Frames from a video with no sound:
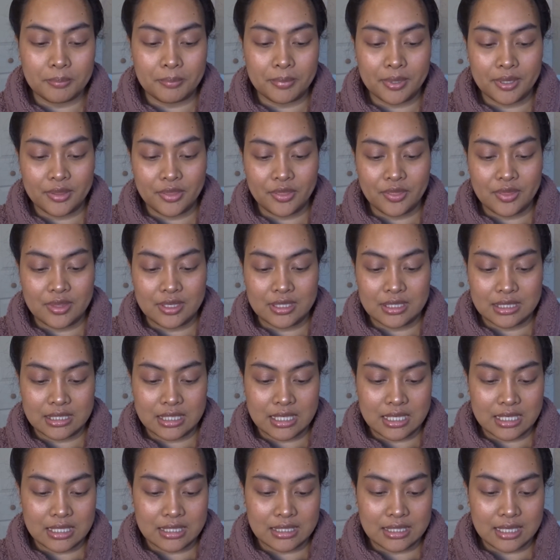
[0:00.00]
but this
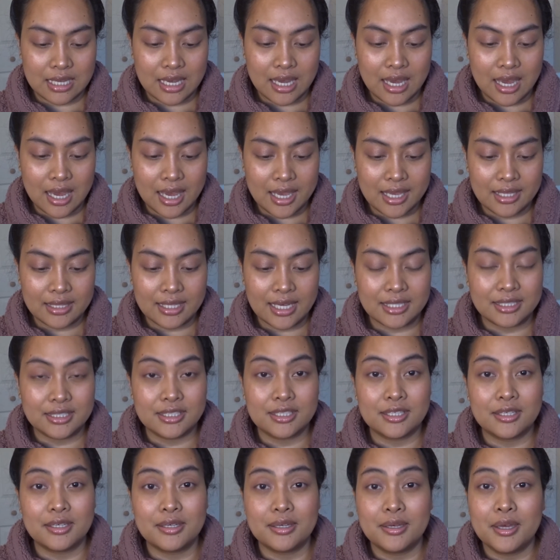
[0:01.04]
is a
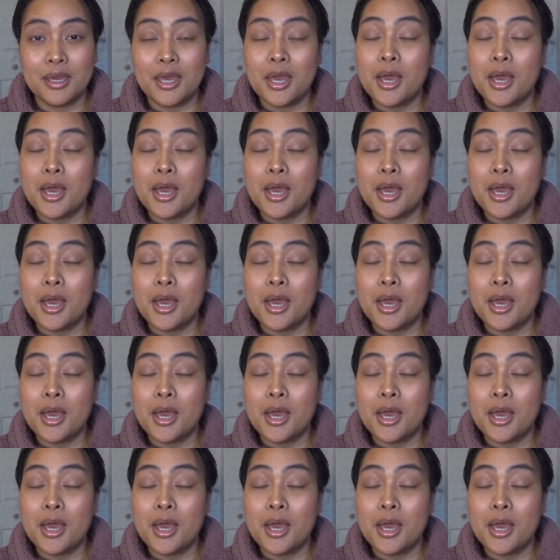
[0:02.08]
highlighter